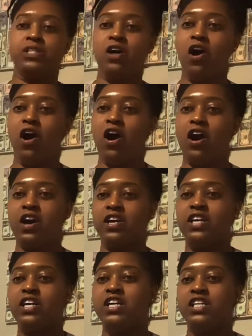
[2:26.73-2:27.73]
hard
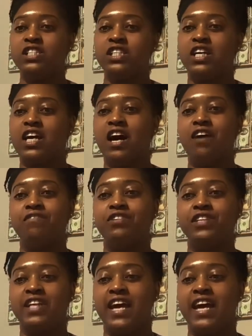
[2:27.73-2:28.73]
to cover
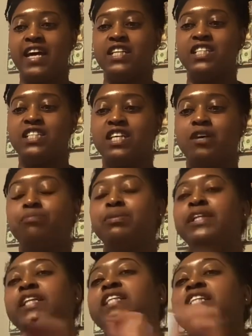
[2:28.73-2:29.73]
the edges
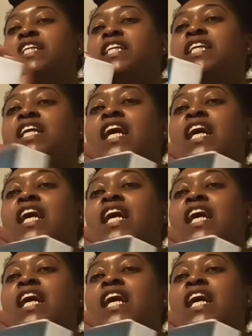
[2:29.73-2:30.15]
completely.